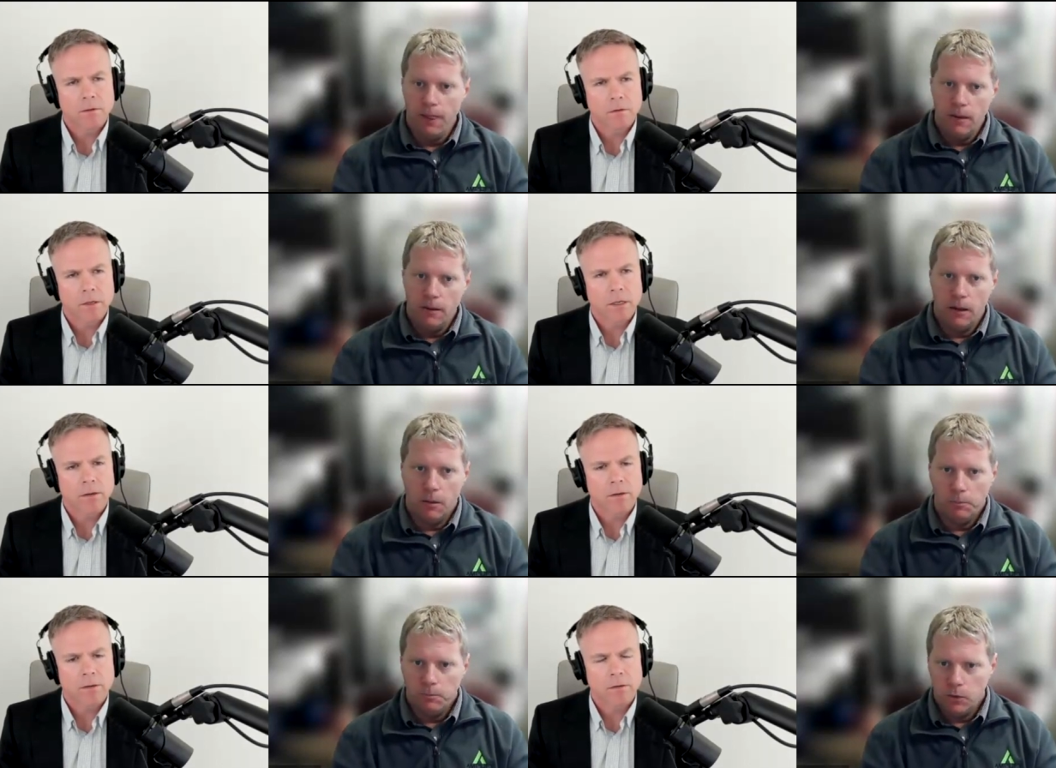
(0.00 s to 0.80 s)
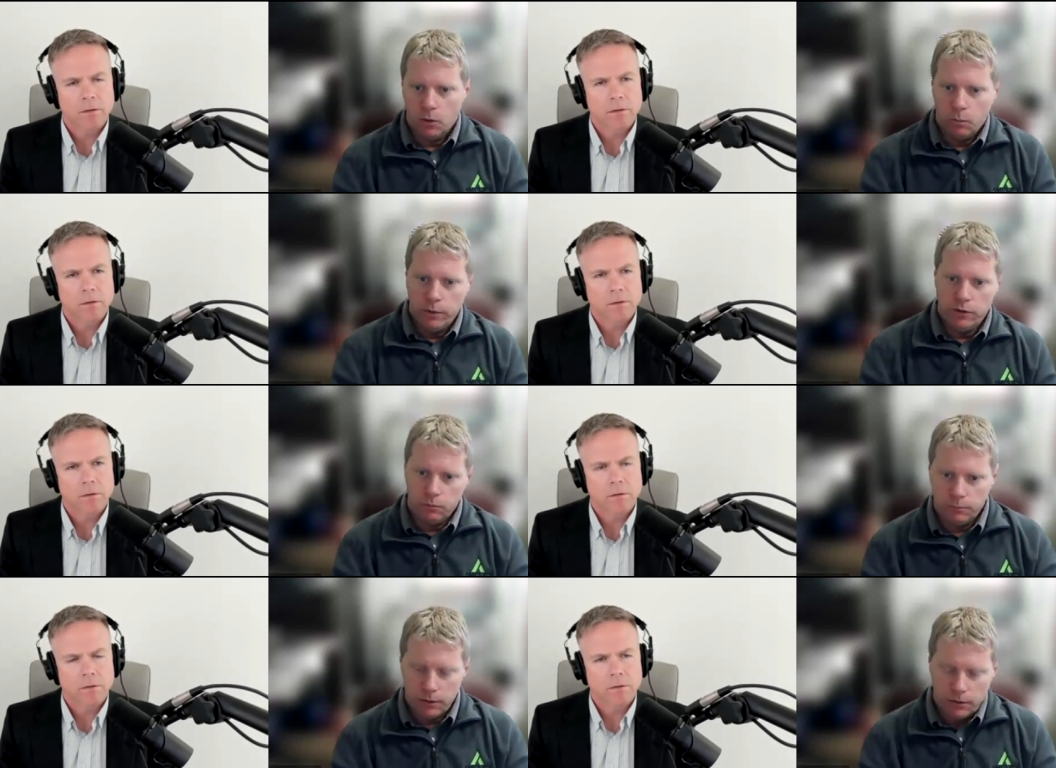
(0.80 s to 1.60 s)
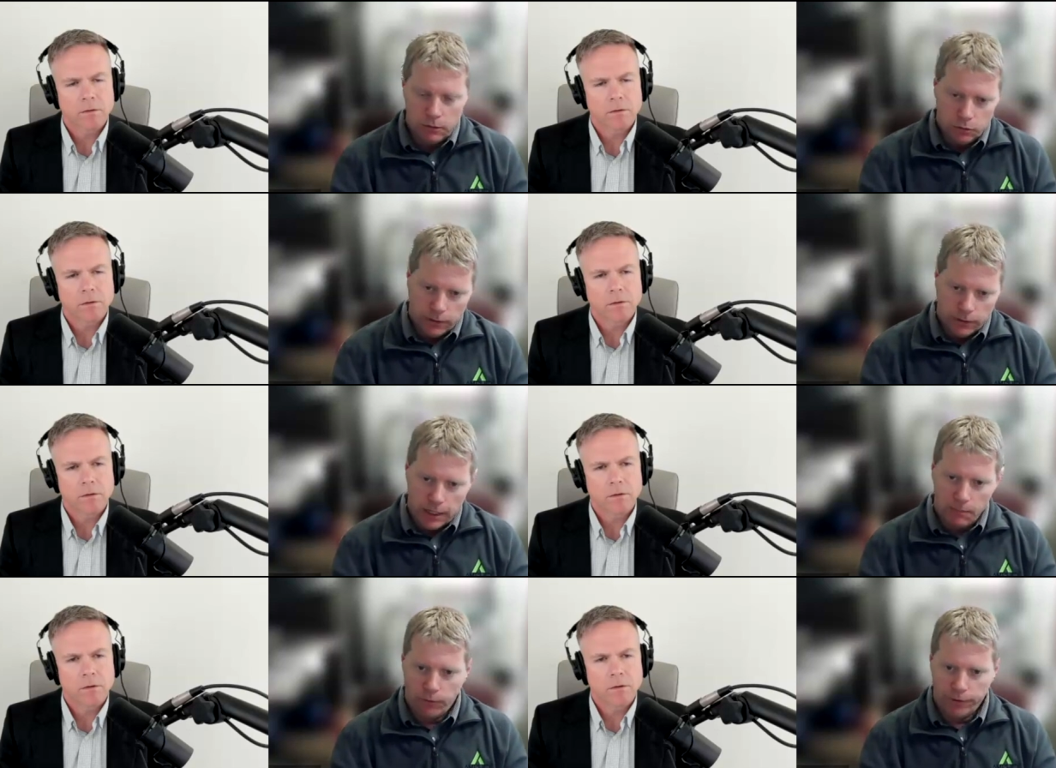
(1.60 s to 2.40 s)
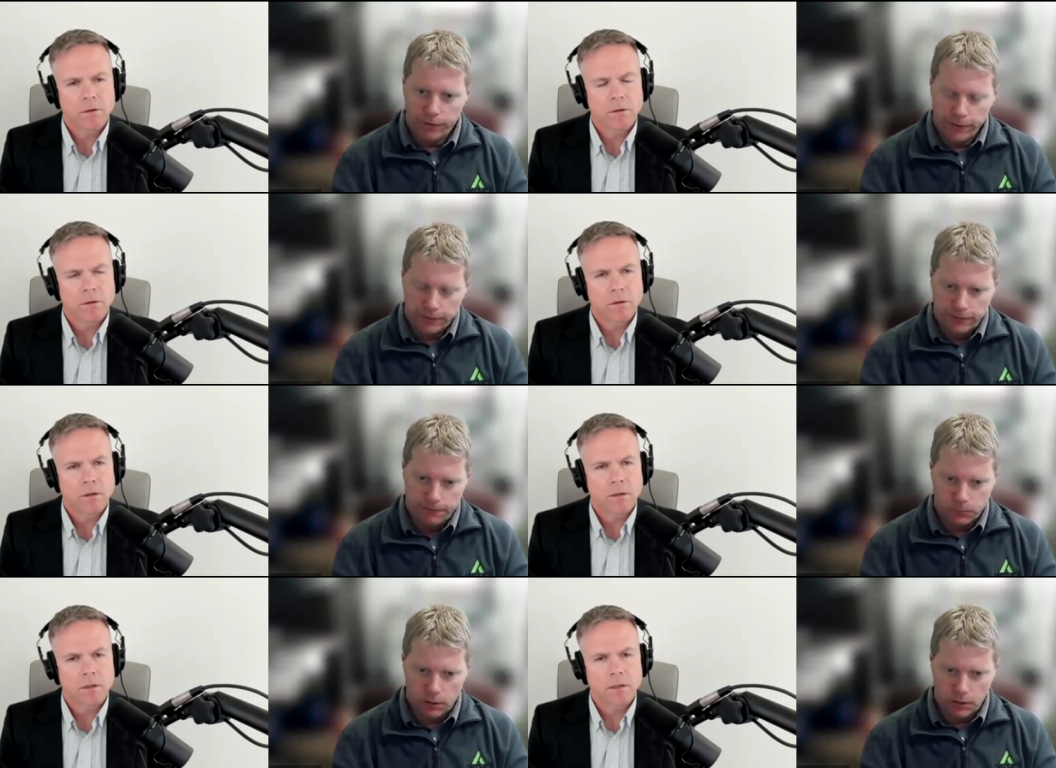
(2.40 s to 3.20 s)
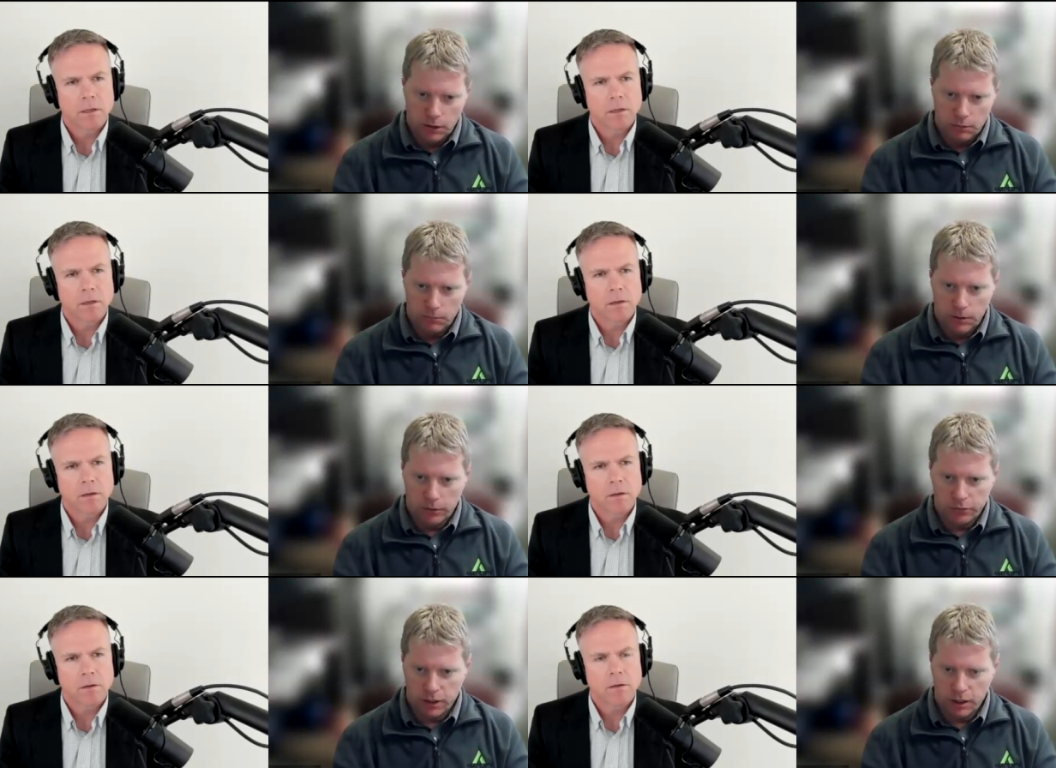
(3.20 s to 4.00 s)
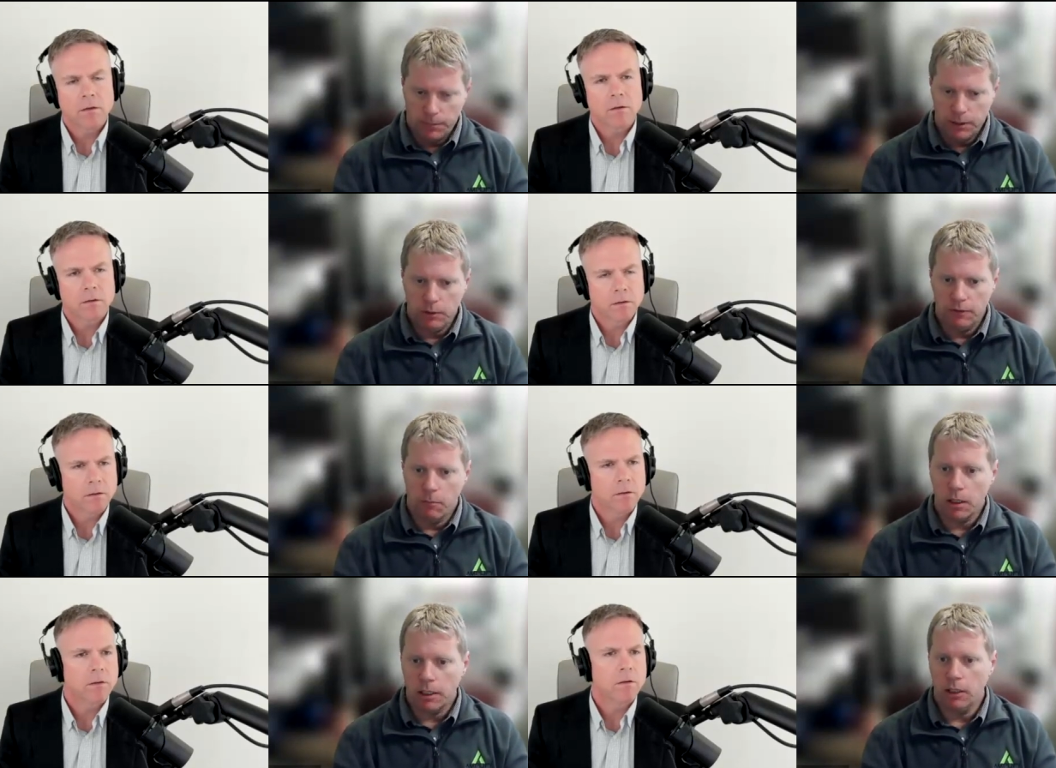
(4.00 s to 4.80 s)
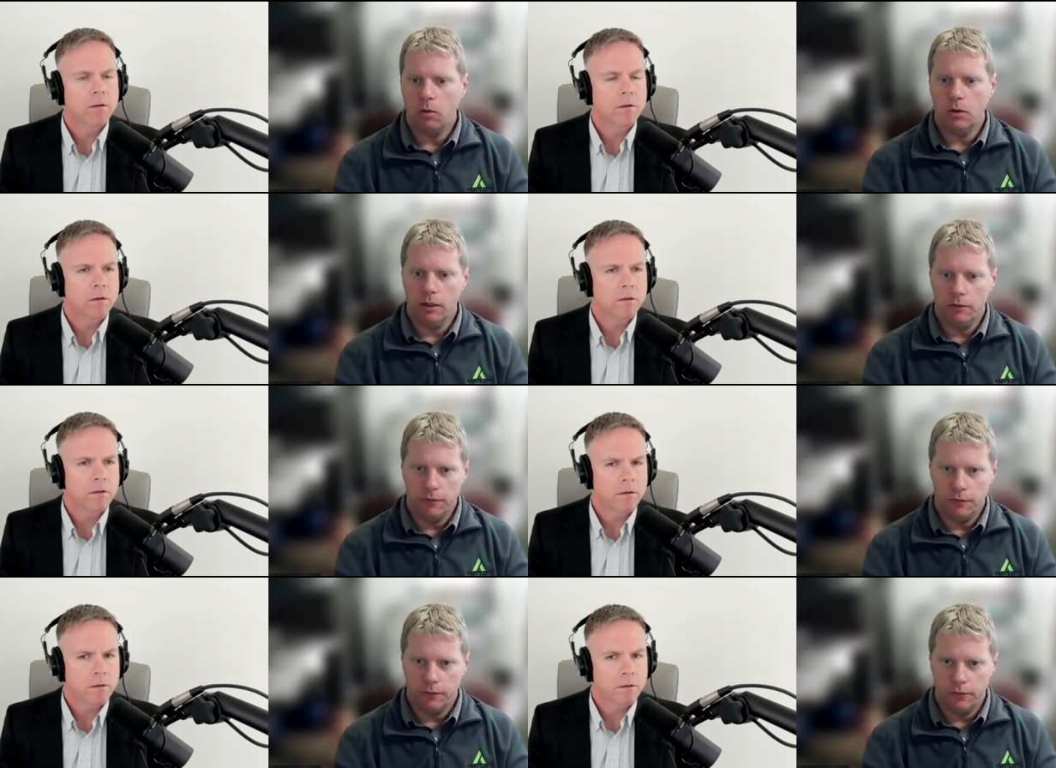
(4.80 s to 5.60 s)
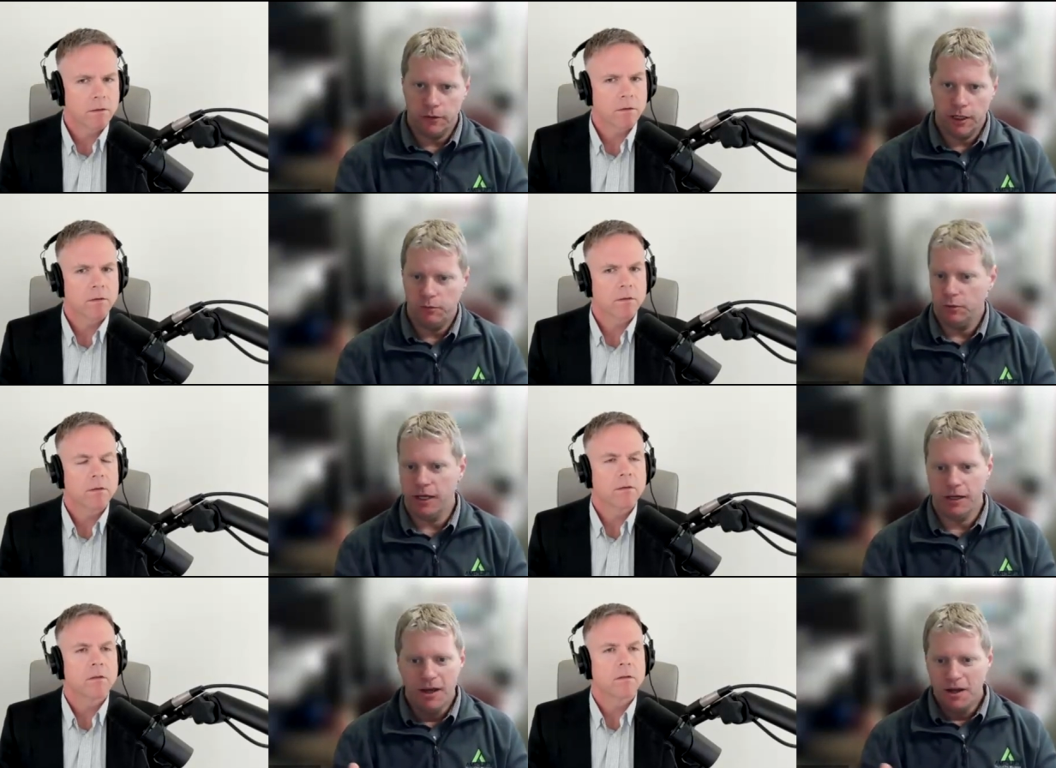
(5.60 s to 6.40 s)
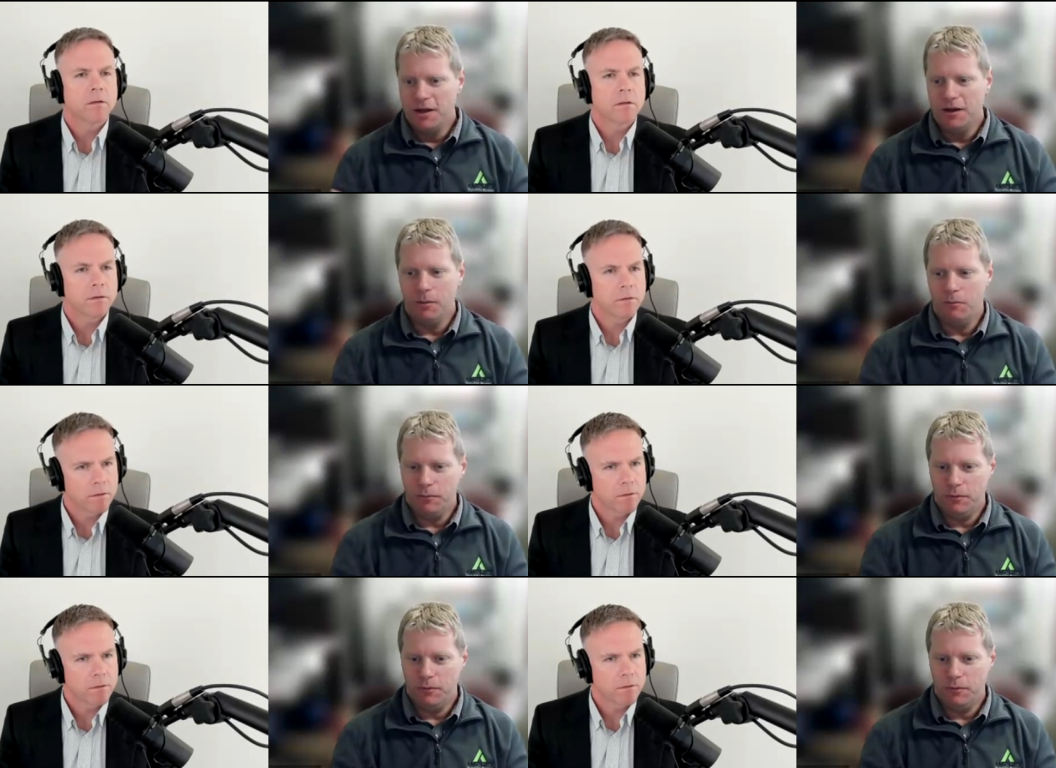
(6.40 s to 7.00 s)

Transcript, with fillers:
Speaker 1: Yeah. Uh, you know, we do, we've been doing a lot more on LinkedIn uh, as a company. We have a marketing coordinator for the first time. So again, um,